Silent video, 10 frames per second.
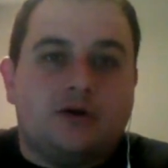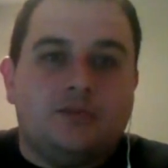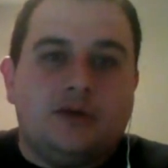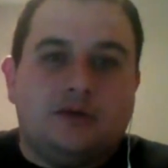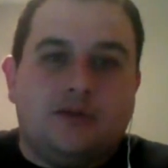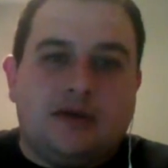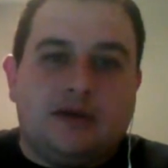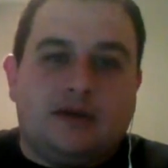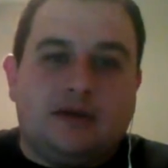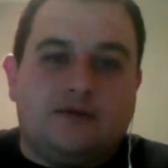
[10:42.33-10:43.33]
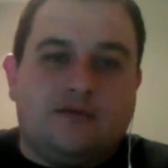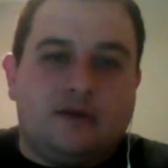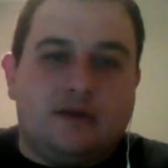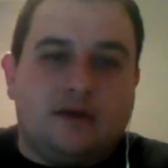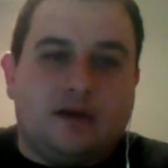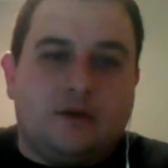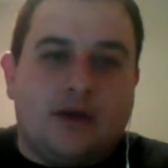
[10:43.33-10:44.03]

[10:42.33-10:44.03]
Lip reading: could be the beginning of the